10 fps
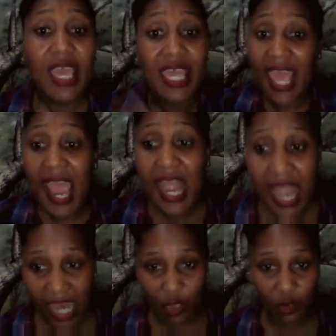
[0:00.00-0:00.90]
can
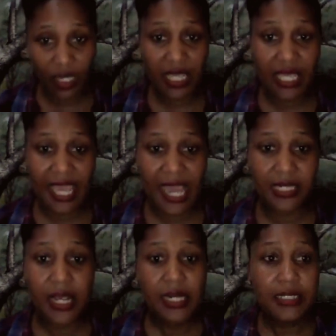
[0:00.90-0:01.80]
actually get